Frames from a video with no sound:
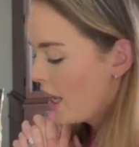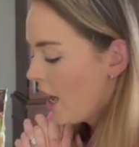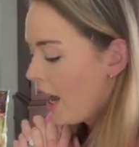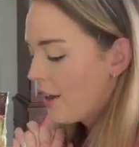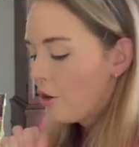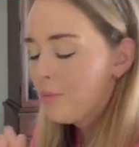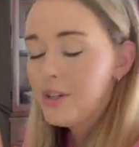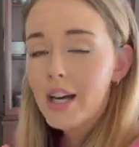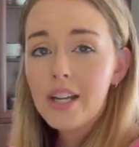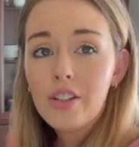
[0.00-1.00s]
I hope you
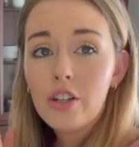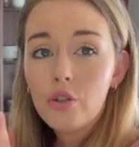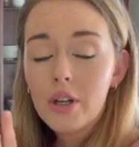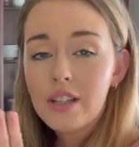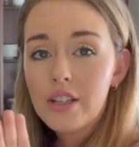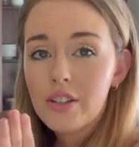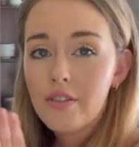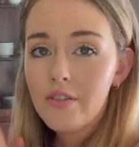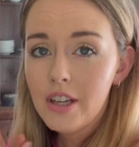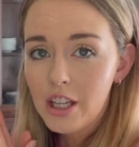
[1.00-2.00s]
guys enjoyed this
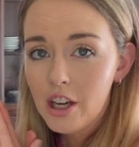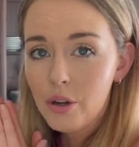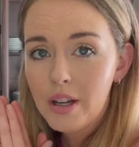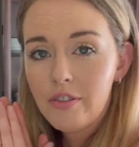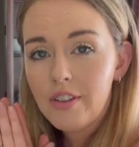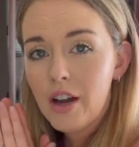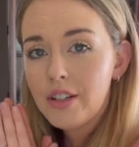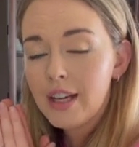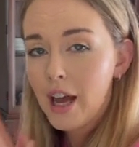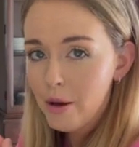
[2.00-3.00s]
video and found
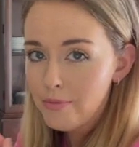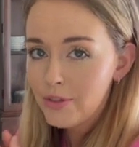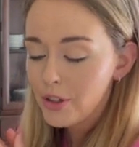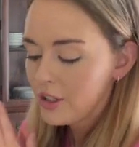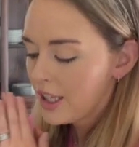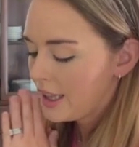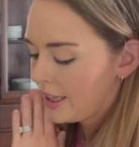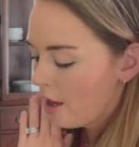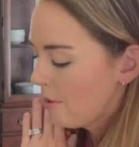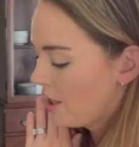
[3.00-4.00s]
it helpful.
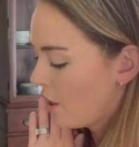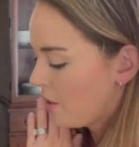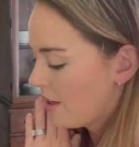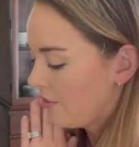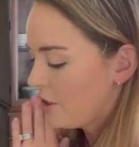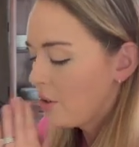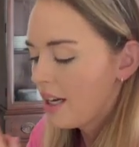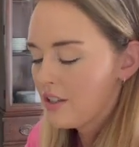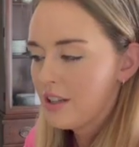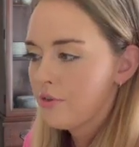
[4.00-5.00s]
Let me know if you
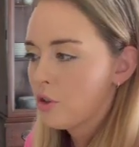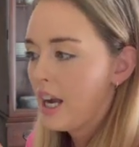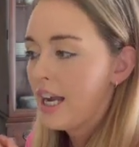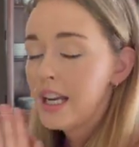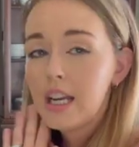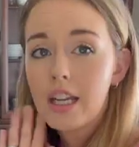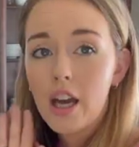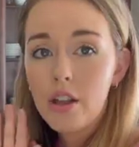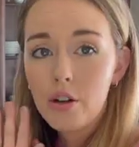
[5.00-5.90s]
guys have tried any other